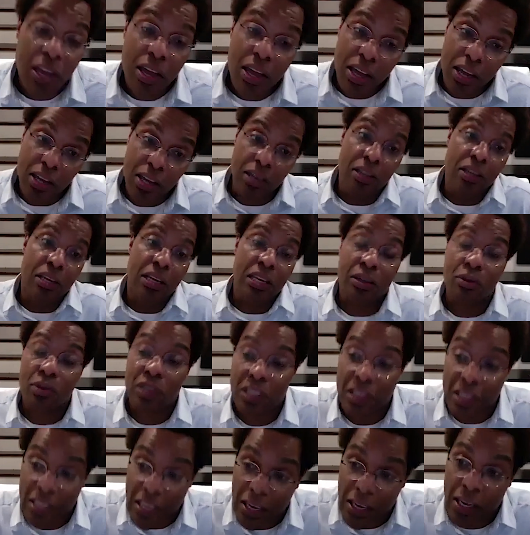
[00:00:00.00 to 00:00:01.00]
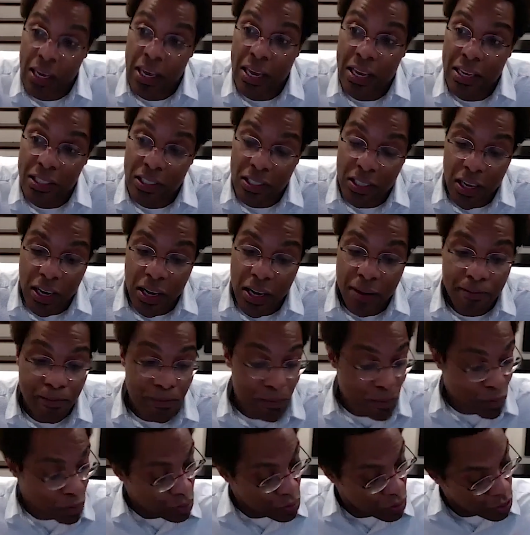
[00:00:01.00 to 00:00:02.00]
And in that case,
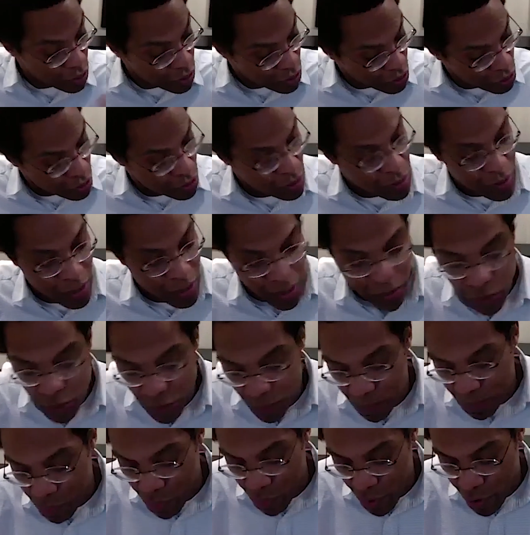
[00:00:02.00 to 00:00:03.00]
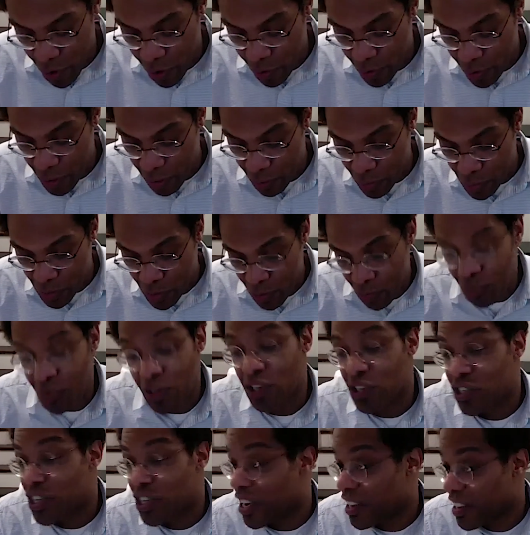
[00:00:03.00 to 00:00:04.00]
her priority was to
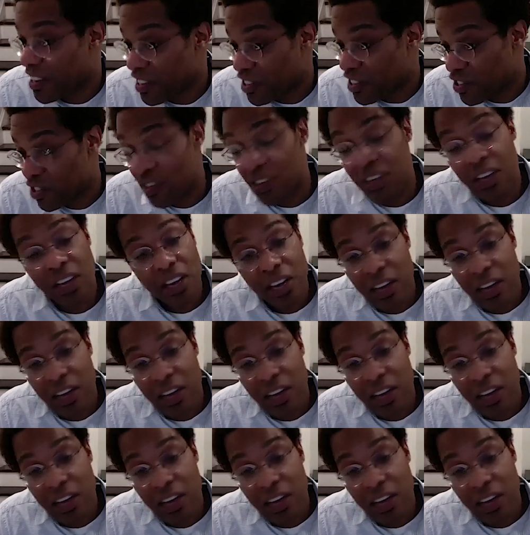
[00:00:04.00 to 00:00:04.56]
finish that kitchen.